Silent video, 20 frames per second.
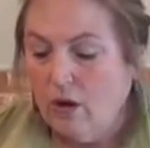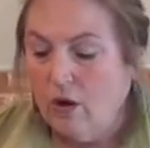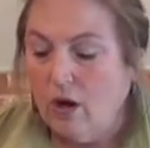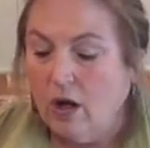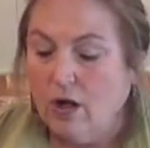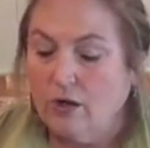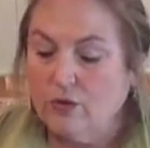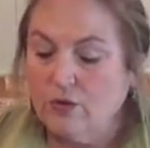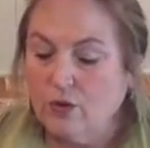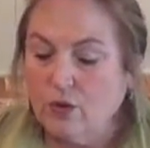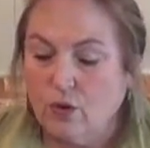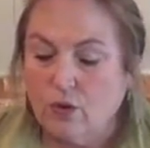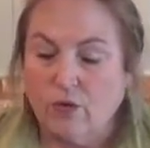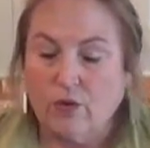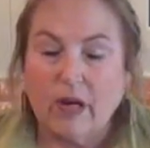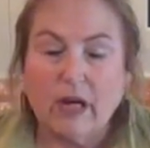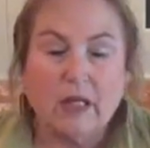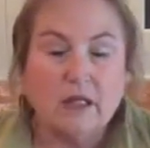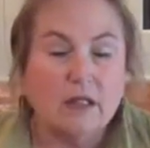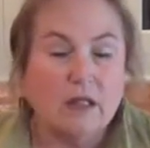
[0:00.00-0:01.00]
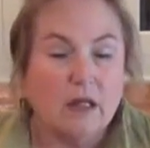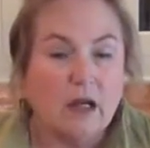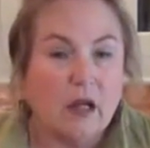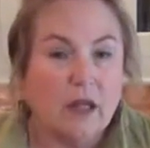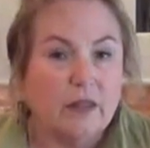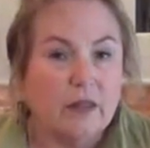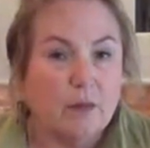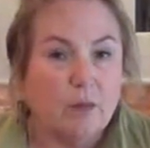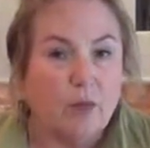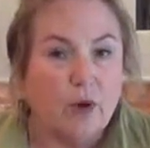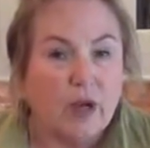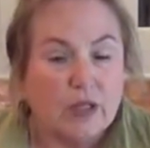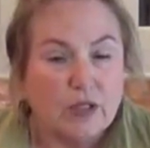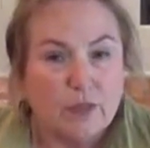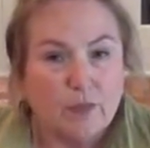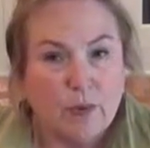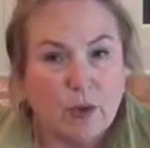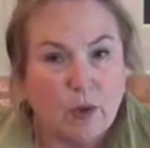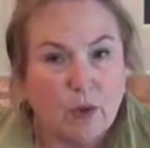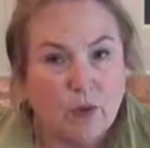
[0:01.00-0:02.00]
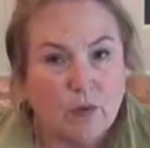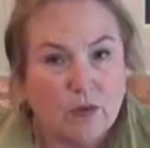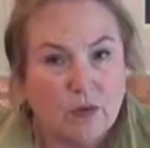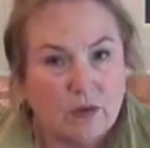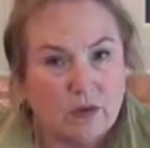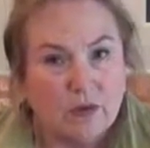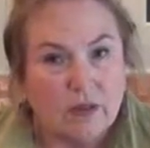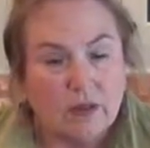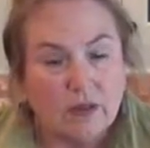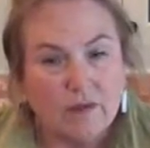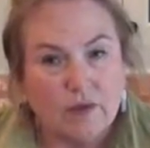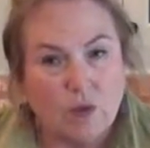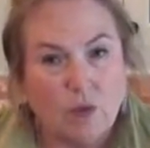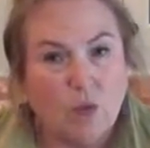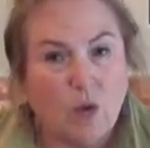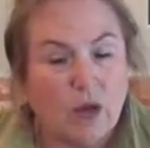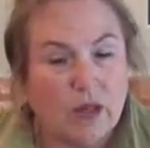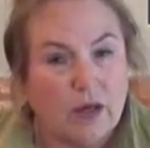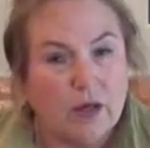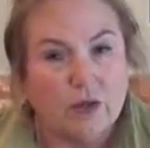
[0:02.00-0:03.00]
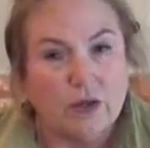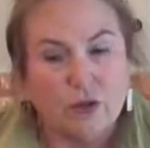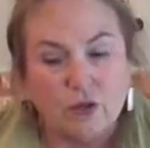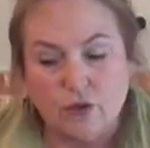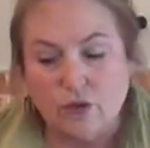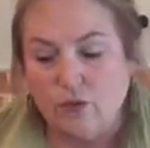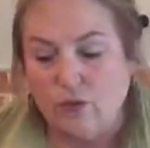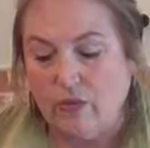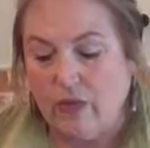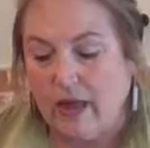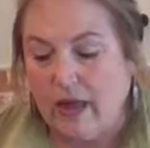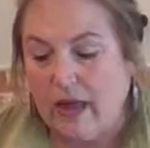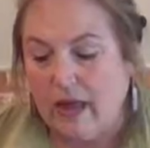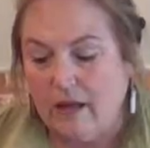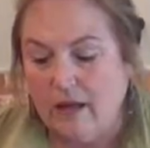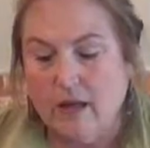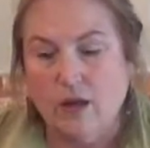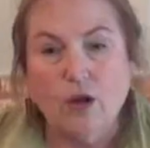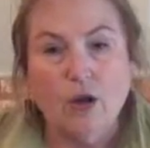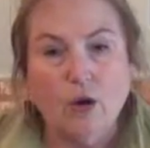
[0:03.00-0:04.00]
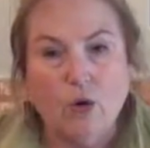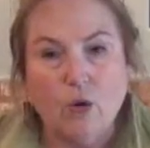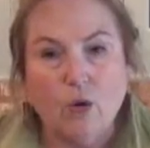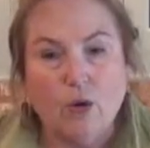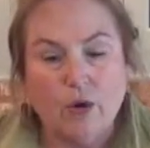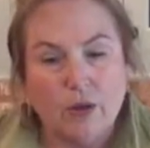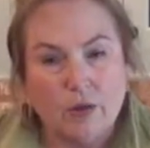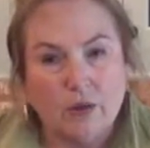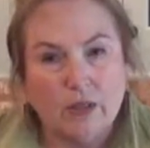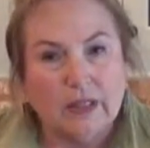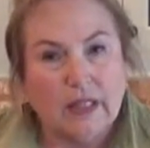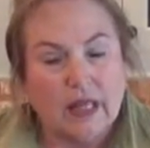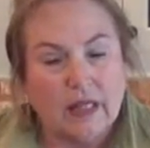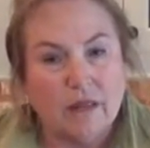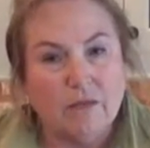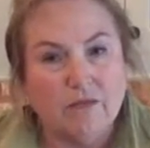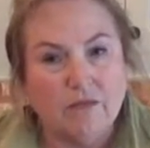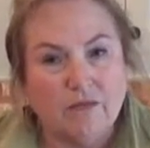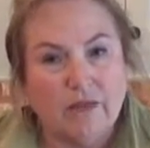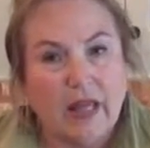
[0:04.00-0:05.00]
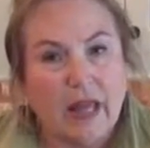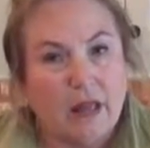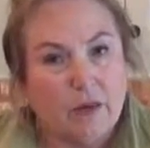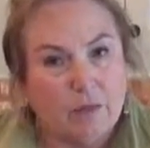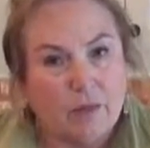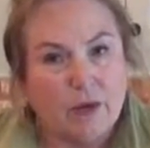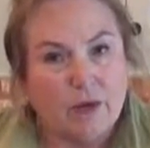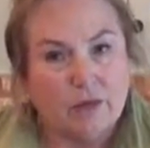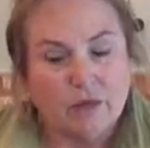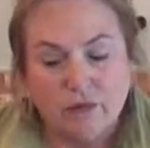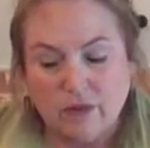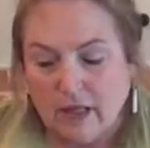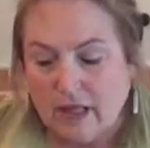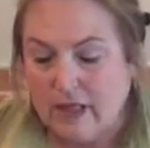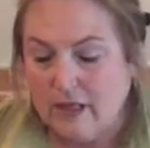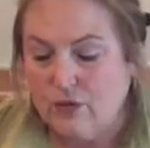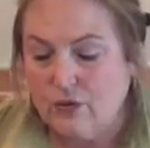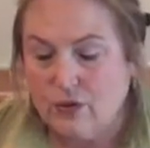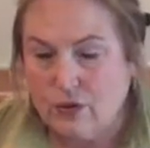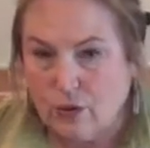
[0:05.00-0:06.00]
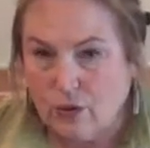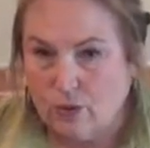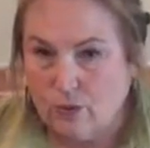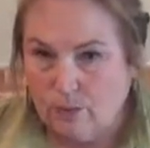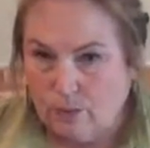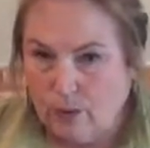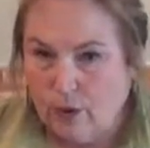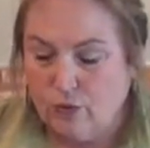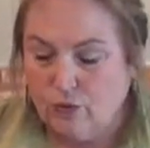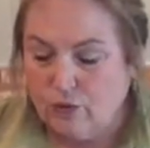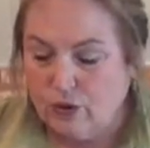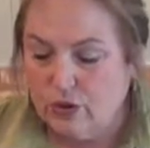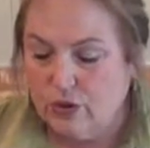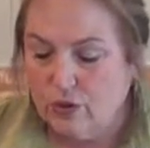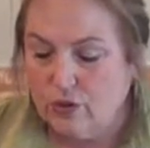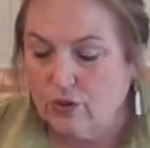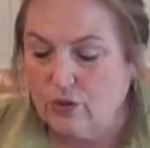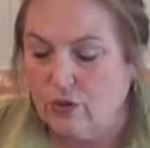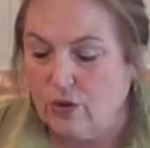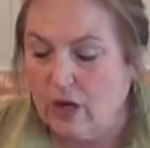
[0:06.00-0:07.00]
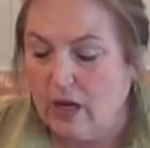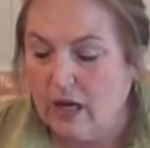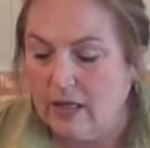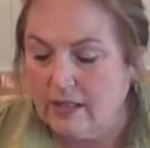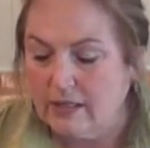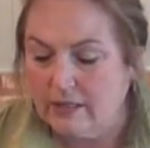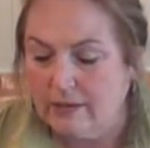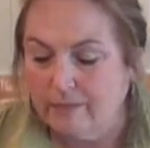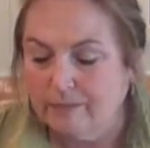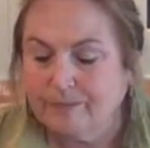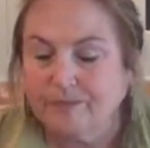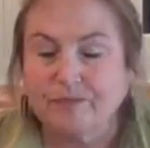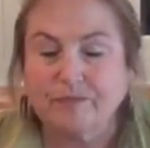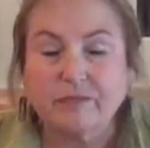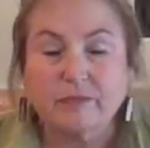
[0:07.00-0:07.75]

Also great to cut the breastbone if you wanted to do that, or to lay them flat and butterfly. So poultry shears are awesome.